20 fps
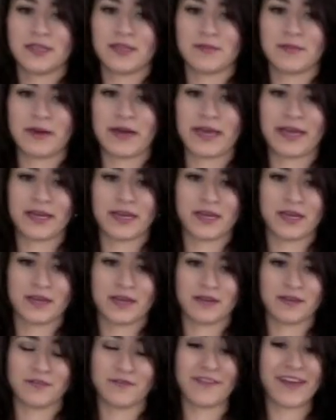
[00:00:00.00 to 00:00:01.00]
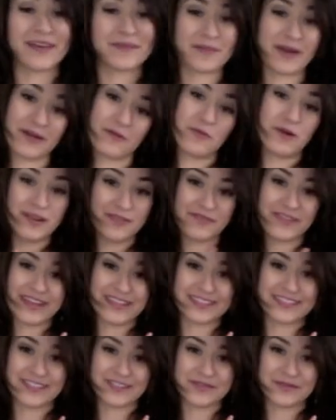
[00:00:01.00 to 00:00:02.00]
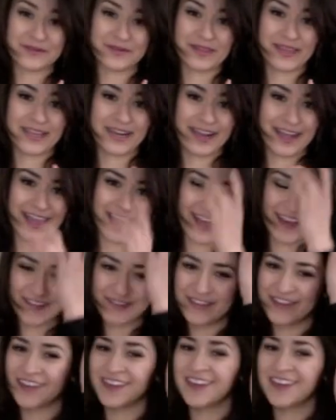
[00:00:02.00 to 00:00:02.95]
my my one fancy tool that I have,